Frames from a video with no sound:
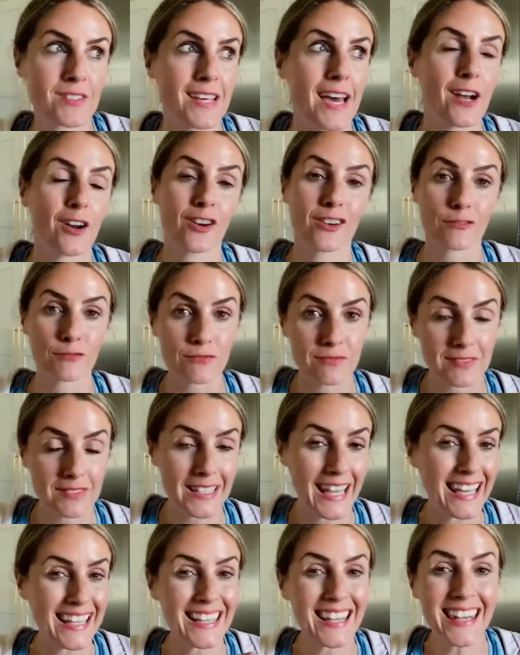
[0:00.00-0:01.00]
that are
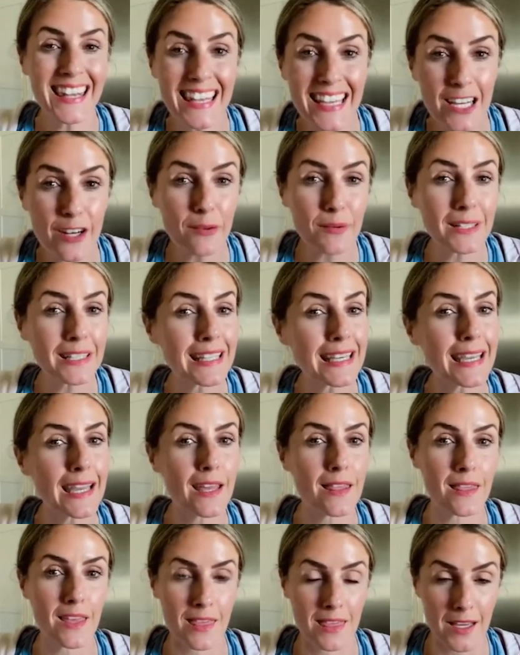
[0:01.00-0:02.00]
like literally
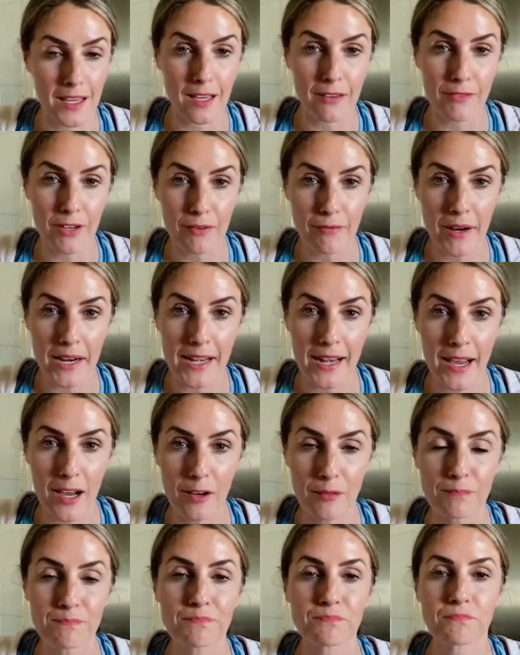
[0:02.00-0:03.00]
in the thick of it right
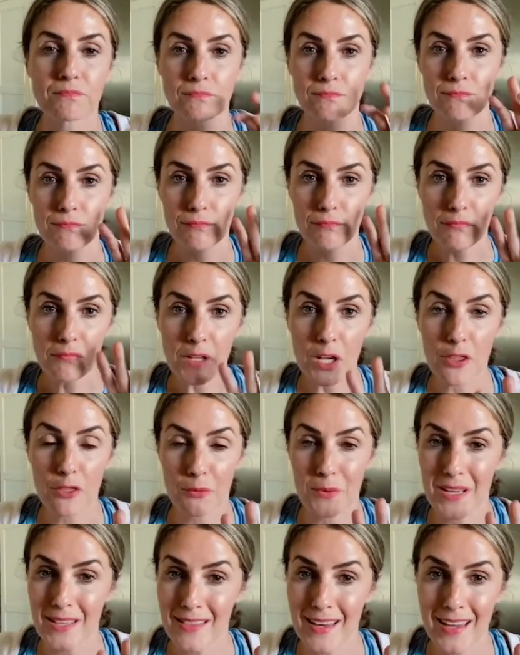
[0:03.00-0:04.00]
now,
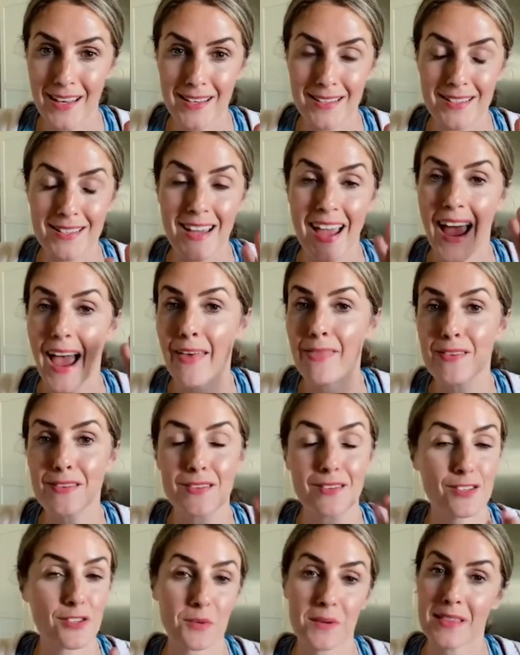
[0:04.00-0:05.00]
3 things. And this
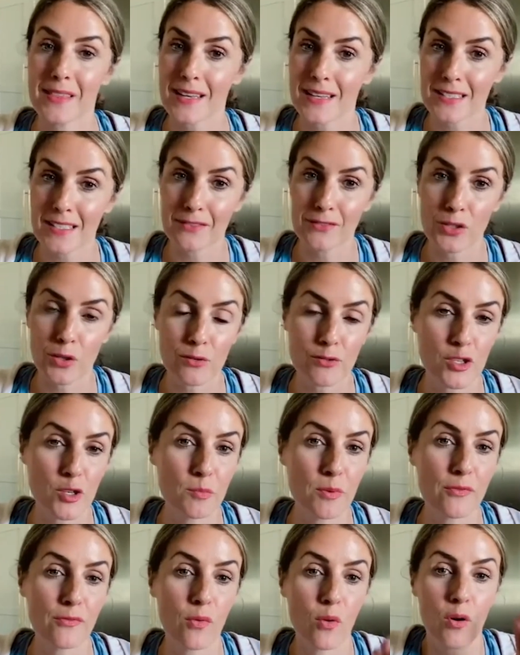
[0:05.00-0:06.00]
is 3 things I've told you
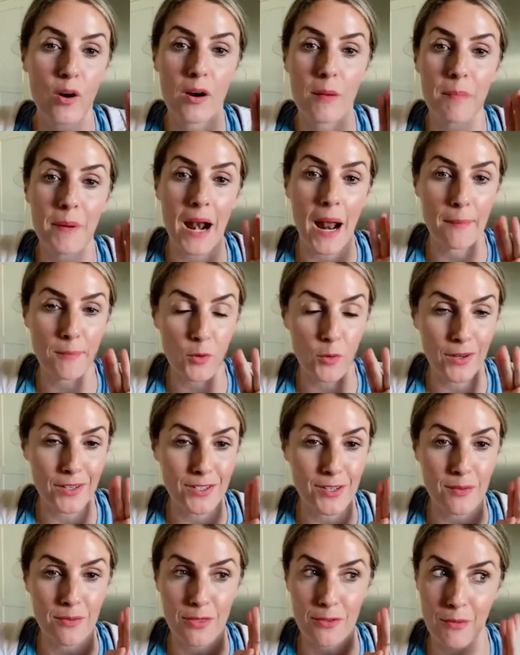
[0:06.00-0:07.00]
before, but I'm going
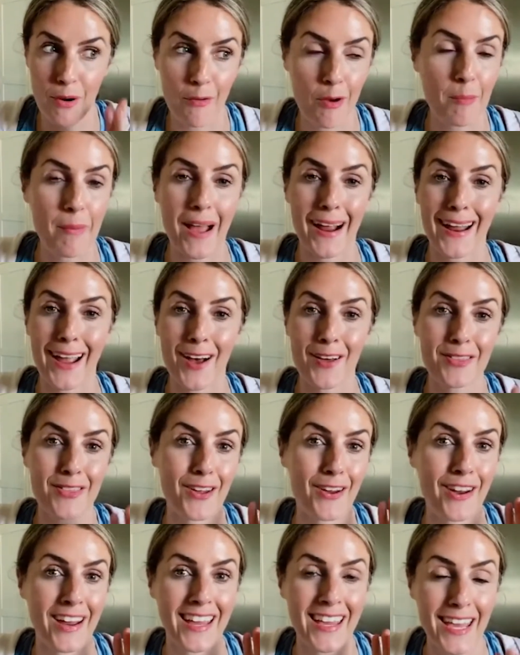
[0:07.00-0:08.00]
to throw it back out
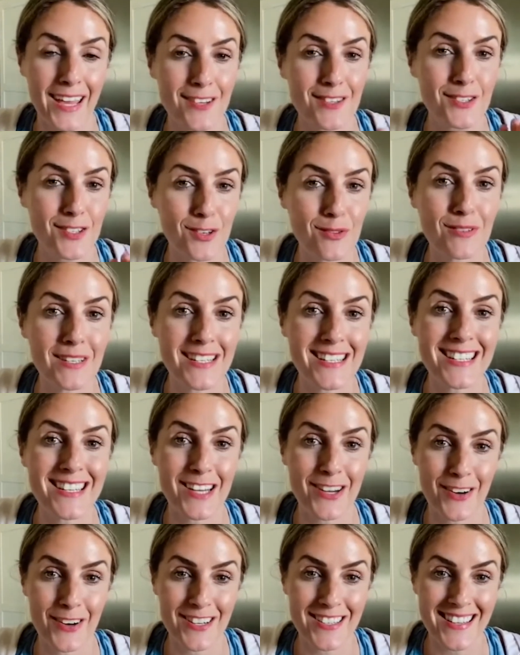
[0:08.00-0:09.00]
there in case you need to
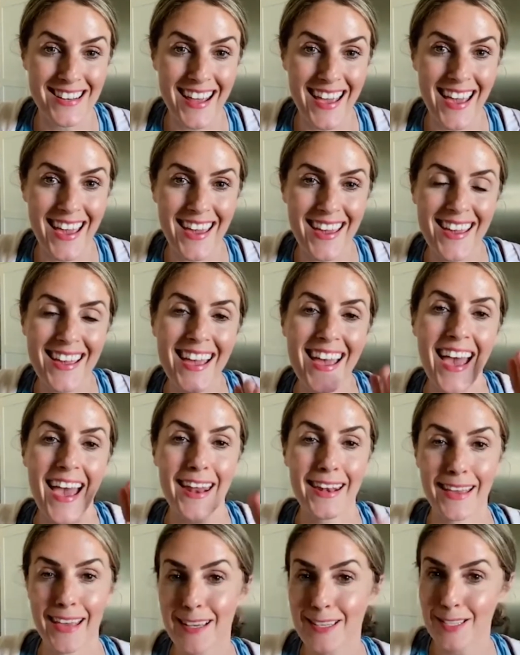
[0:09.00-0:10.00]
hear it today,
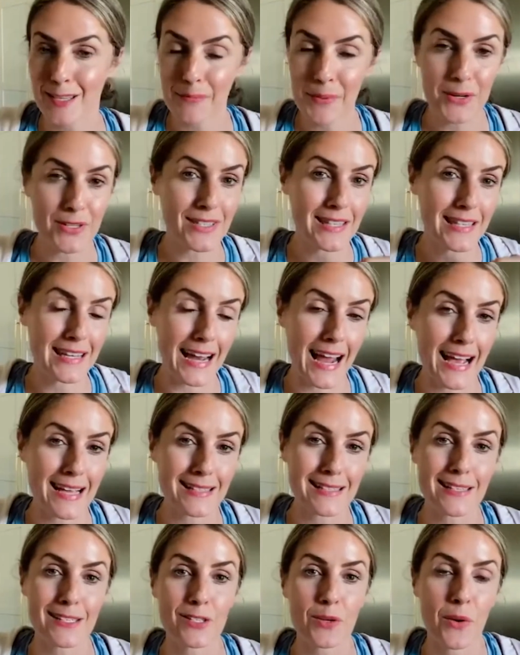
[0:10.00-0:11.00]
and in case the person that
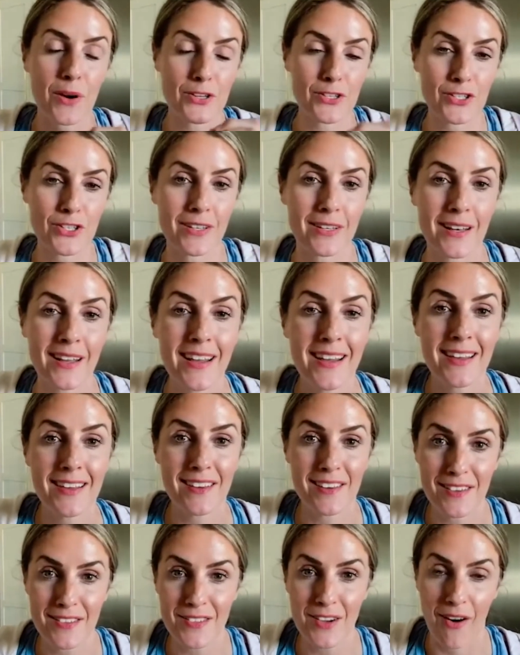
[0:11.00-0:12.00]
asked this question
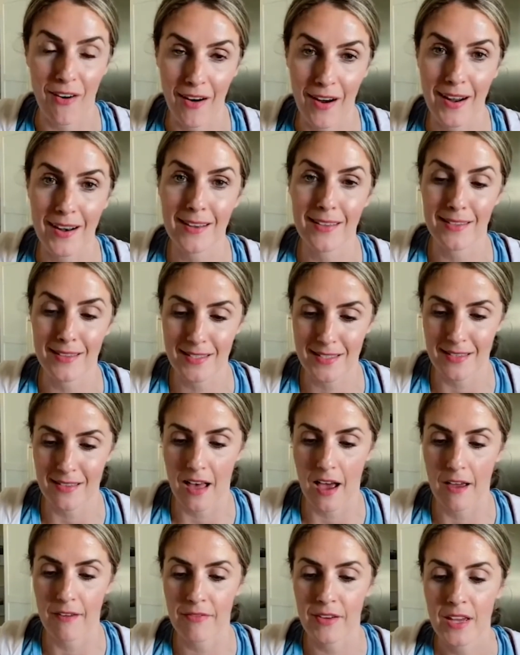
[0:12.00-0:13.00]
is on this
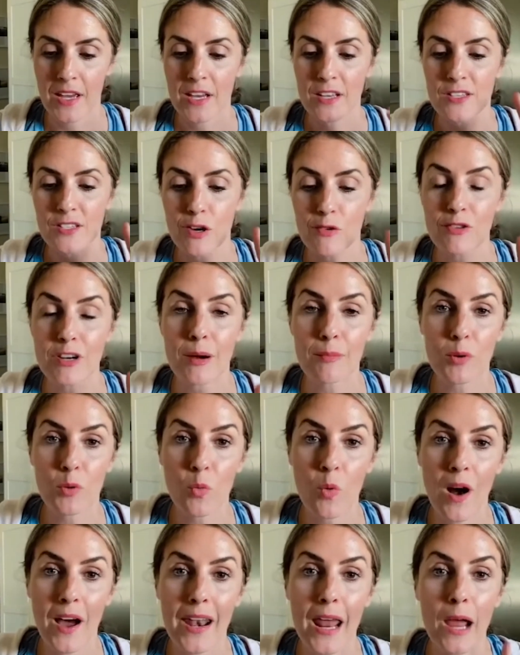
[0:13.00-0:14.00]
live. So number
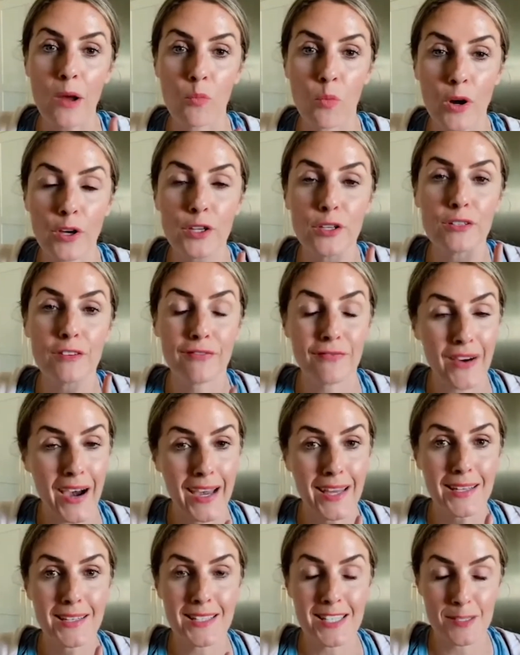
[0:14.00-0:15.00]
1, I want you to
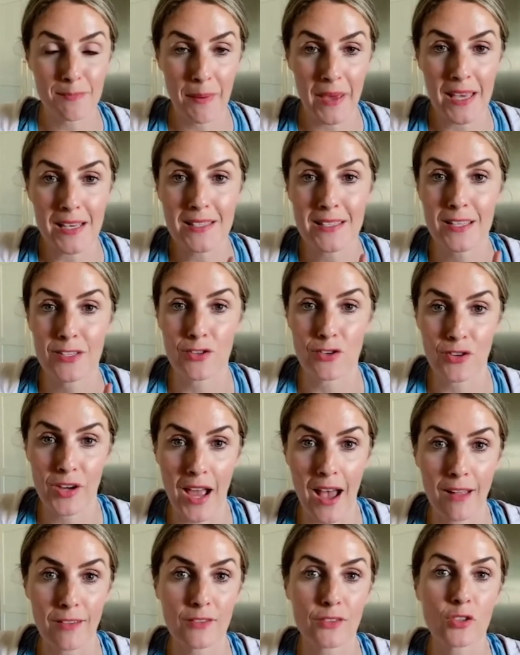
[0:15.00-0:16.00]
find space in your
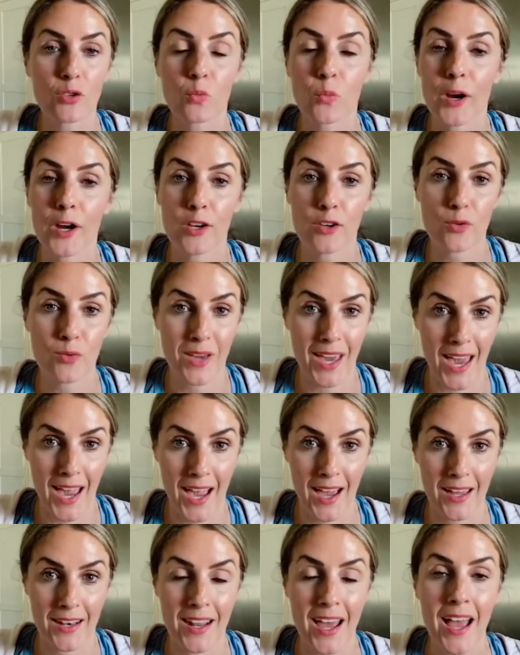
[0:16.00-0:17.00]
calendar where you
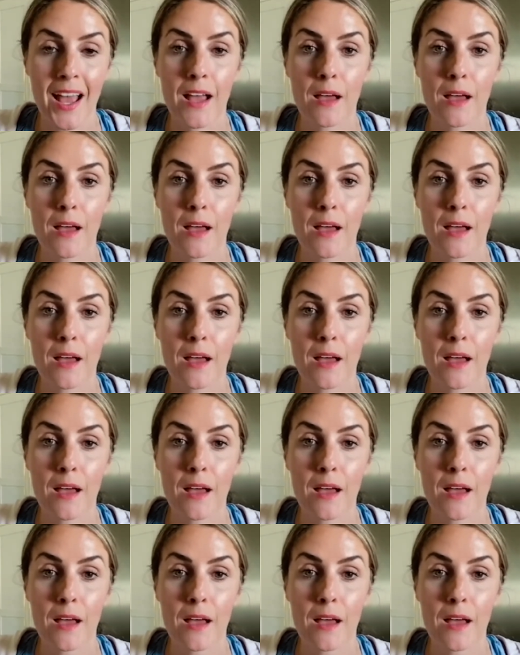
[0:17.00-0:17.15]
can.